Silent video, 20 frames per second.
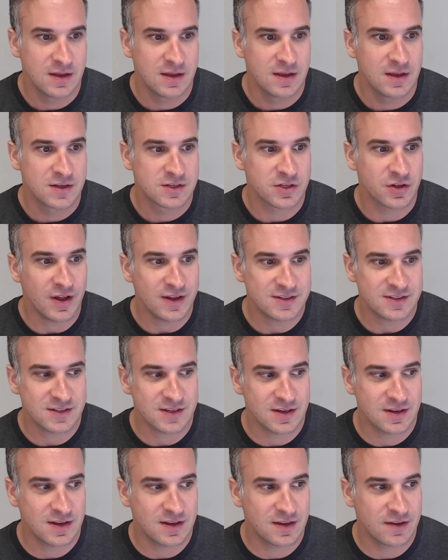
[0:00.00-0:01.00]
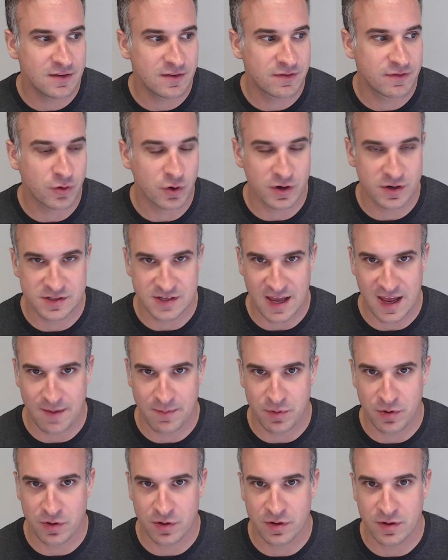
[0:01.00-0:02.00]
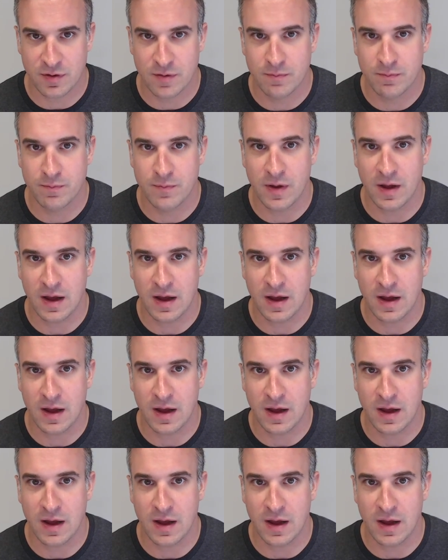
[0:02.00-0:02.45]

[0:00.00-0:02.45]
So let's, for example,